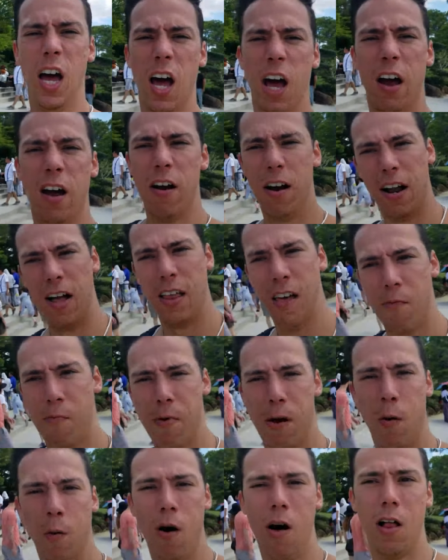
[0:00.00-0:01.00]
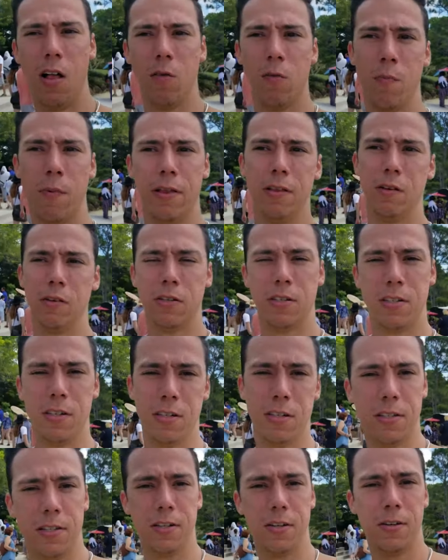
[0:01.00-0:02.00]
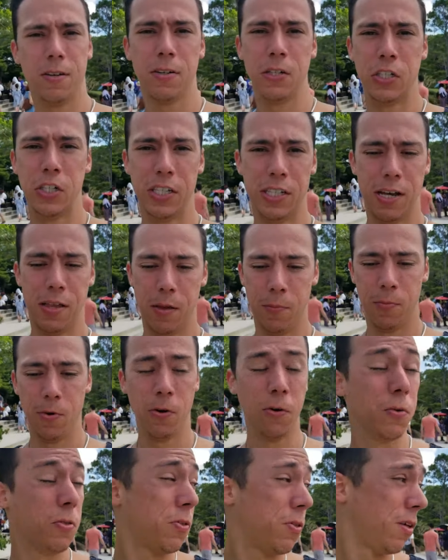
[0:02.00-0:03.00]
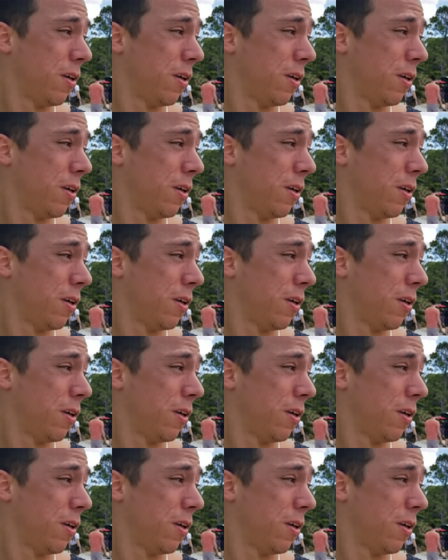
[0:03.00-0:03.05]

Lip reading: Alright, I left my wallet with my little sister. She's at the booth.